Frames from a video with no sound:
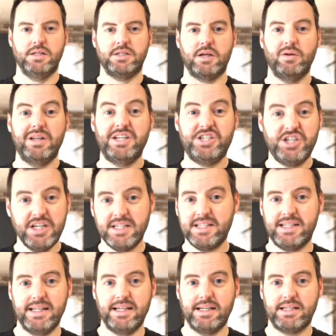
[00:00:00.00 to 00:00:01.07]

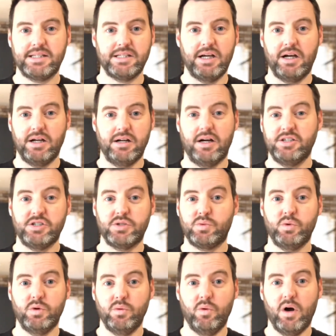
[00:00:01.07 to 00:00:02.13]
logistics, I just
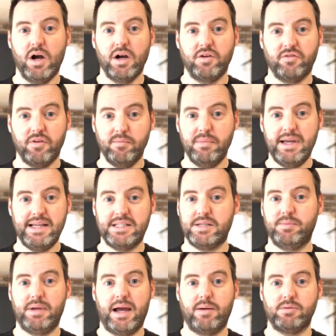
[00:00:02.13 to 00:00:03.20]
wouldn't work for me to
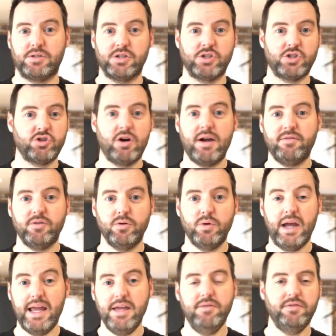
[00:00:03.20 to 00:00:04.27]
be able to travel,
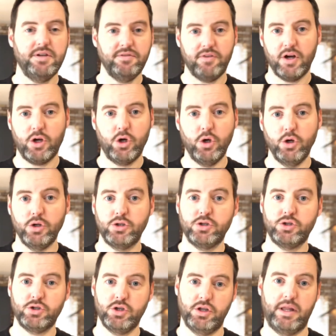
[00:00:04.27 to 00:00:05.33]
even if I could,
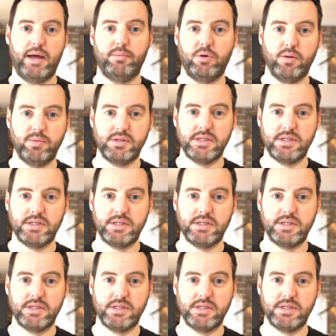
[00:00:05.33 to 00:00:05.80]
to that property.